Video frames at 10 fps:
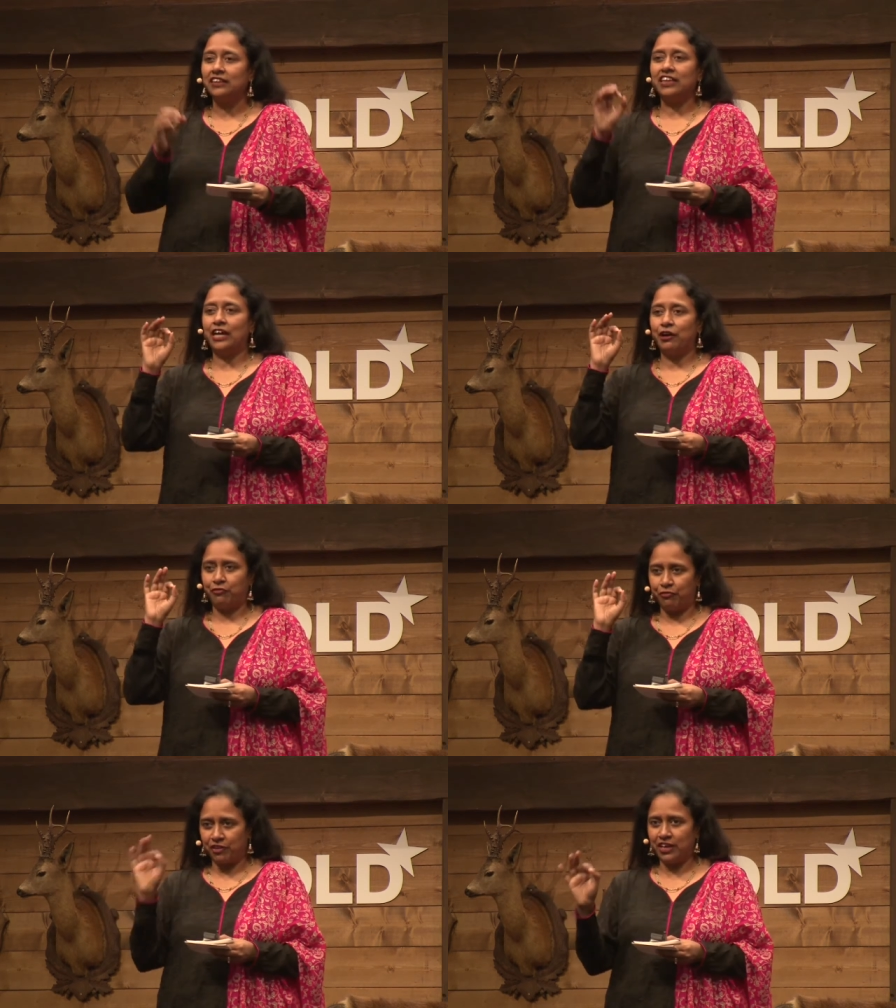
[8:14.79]
They are
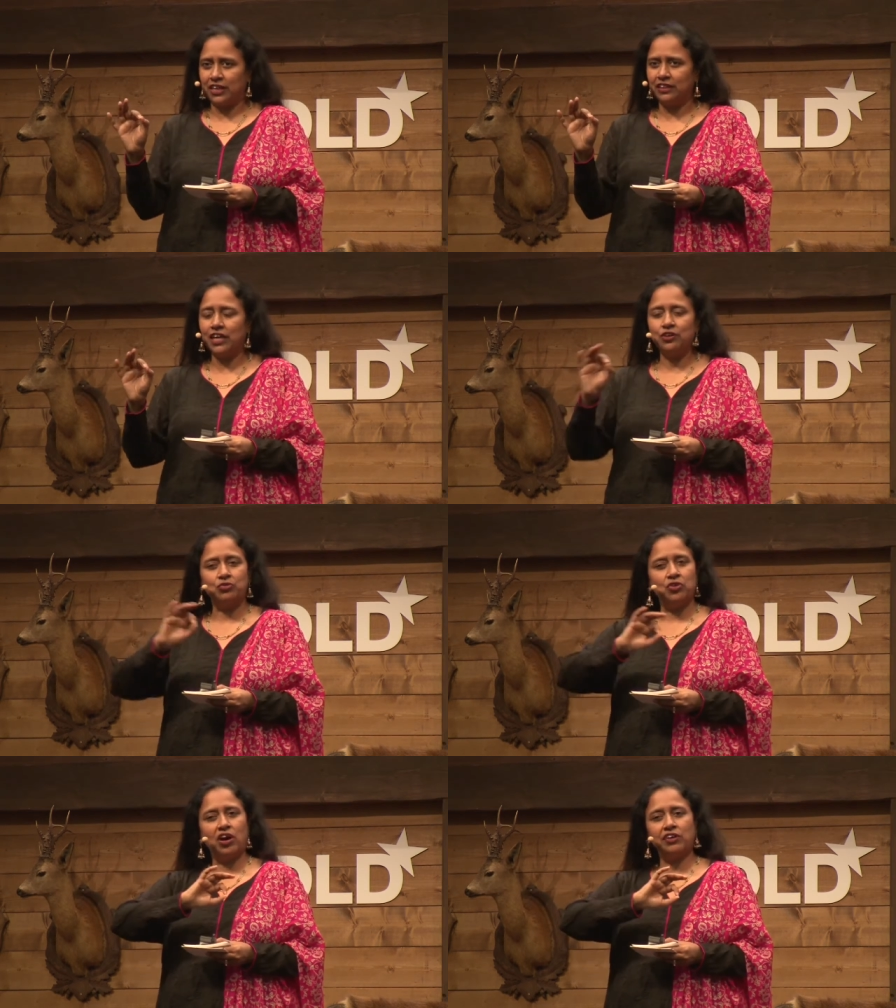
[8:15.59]
free. They do
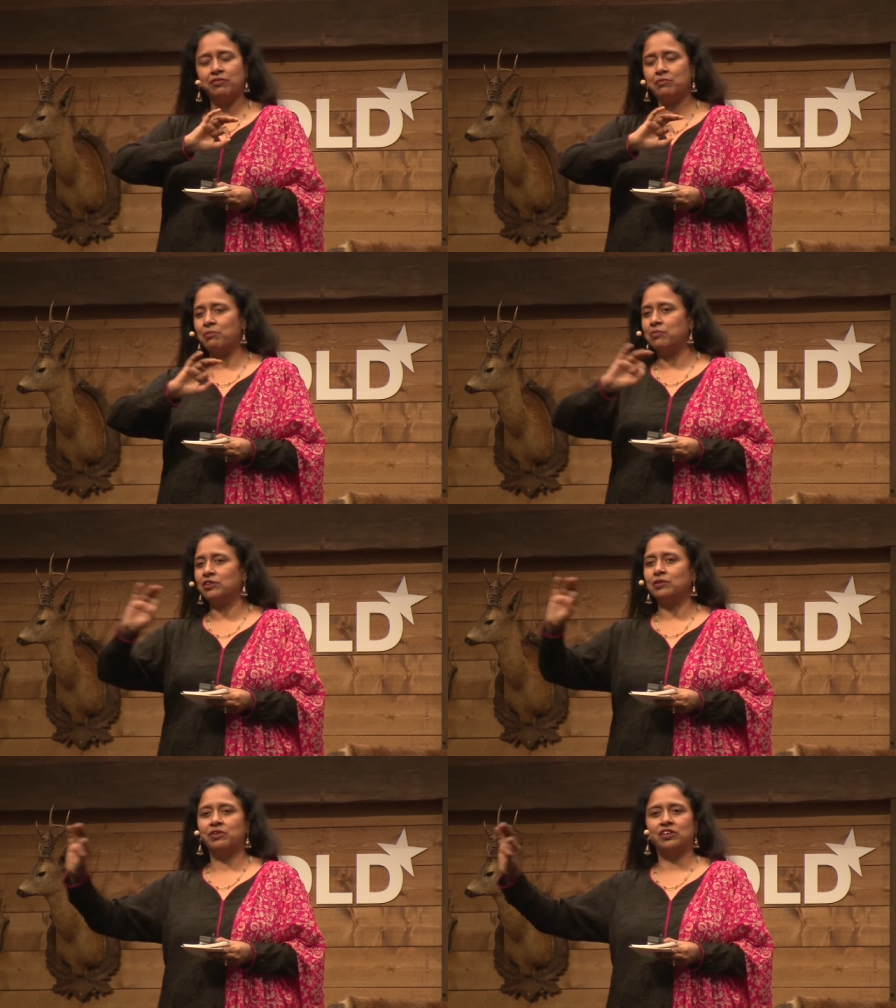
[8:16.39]
not remember
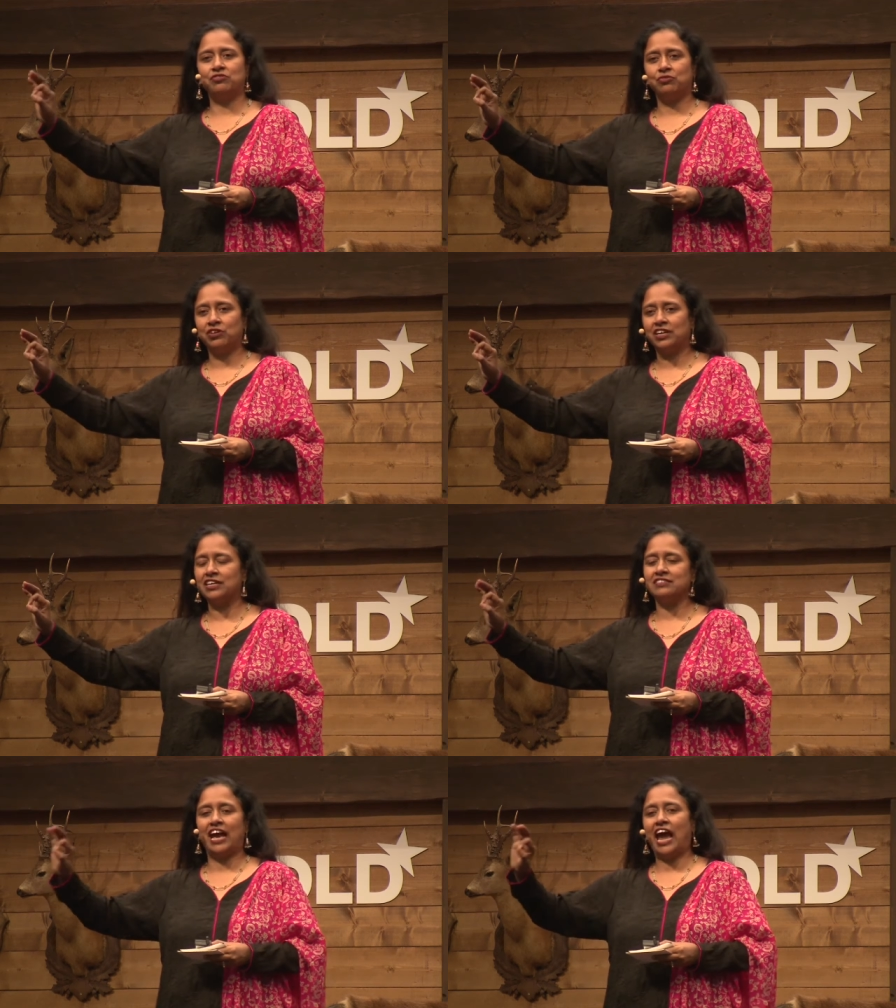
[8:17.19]
the British ruling
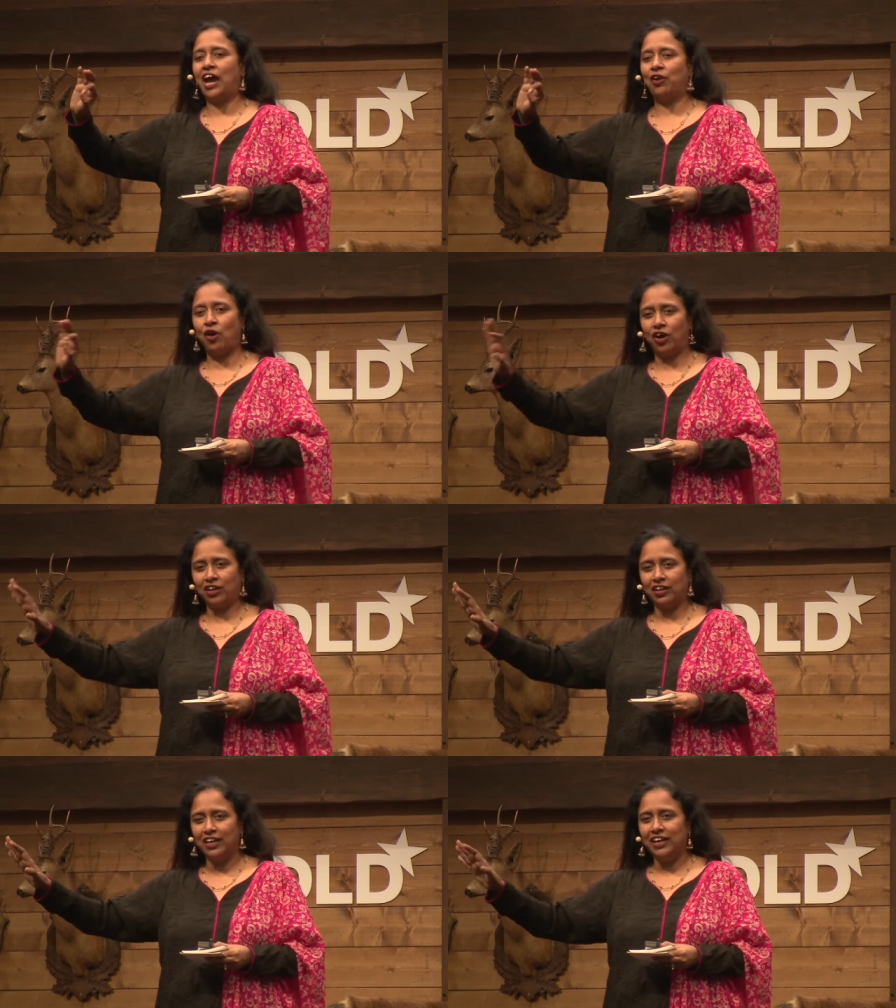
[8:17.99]
us at
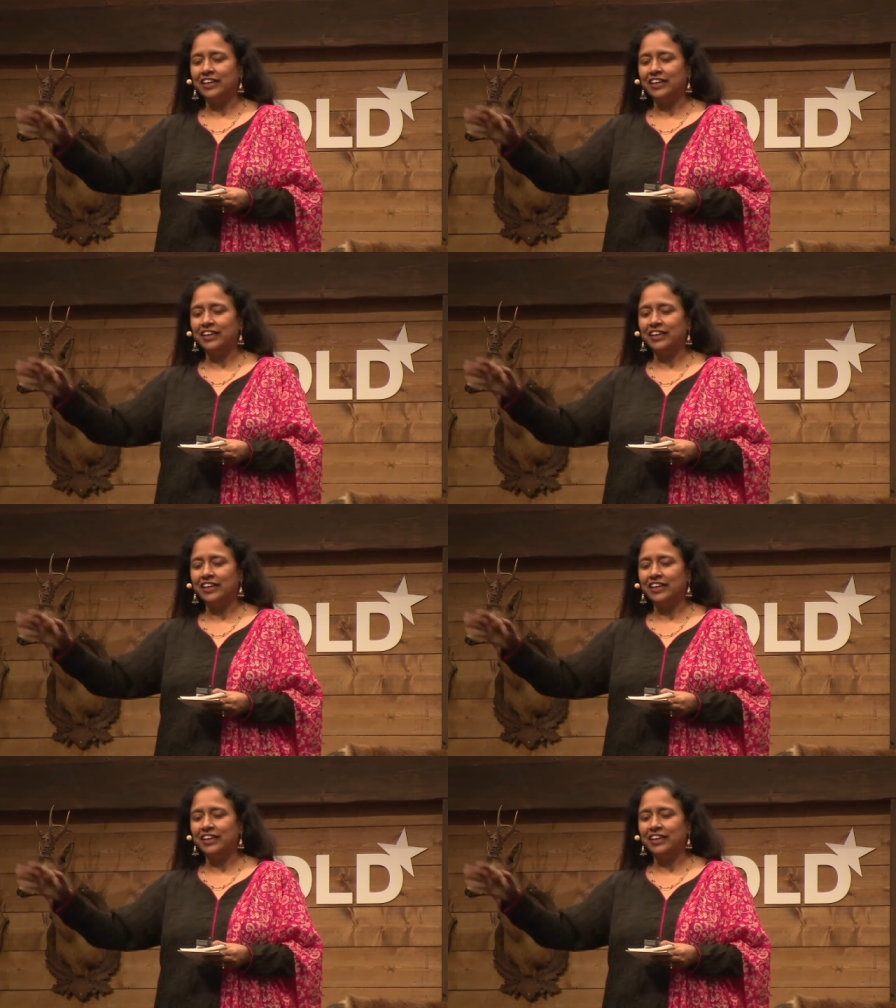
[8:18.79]
all.